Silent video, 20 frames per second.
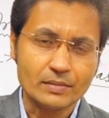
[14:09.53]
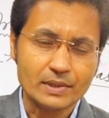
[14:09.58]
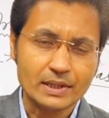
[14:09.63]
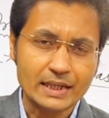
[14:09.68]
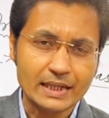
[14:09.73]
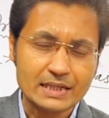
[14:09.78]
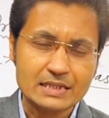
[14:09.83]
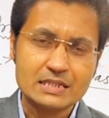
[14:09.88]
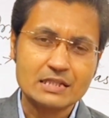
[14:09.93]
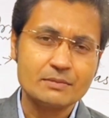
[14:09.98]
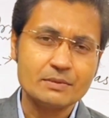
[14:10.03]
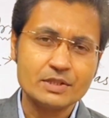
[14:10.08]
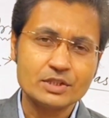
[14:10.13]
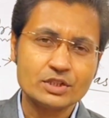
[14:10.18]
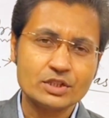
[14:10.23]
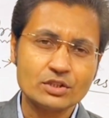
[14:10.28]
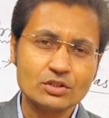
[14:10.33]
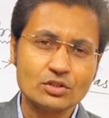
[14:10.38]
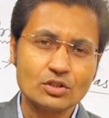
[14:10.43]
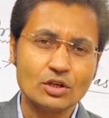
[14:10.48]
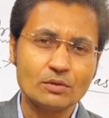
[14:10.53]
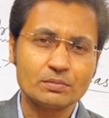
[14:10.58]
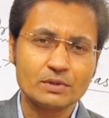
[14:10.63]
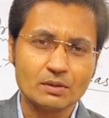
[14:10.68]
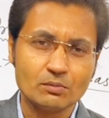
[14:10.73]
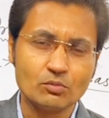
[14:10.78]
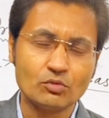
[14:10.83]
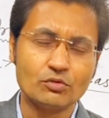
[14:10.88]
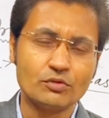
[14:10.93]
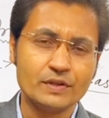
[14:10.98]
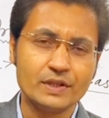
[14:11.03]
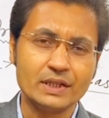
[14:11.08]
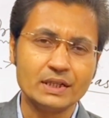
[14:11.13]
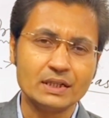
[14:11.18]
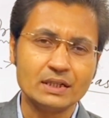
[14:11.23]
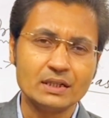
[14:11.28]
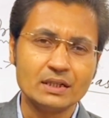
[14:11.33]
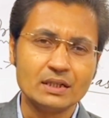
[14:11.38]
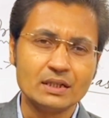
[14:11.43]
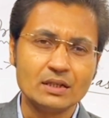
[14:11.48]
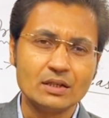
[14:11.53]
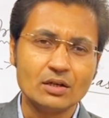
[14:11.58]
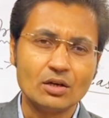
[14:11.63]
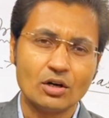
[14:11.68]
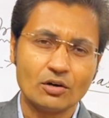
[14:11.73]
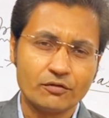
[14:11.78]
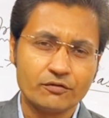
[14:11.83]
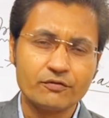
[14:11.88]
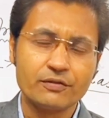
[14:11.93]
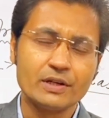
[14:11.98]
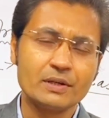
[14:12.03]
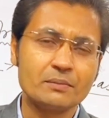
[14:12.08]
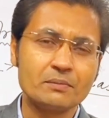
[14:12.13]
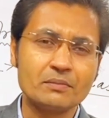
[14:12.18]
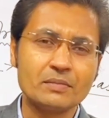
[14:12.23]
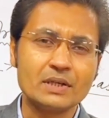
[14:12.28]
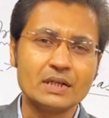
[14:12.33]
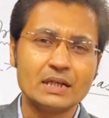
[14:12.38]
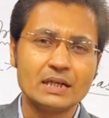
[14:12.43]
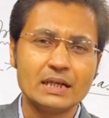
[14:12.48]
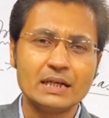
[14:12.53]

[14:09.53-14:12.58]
exhibition of the movie or film,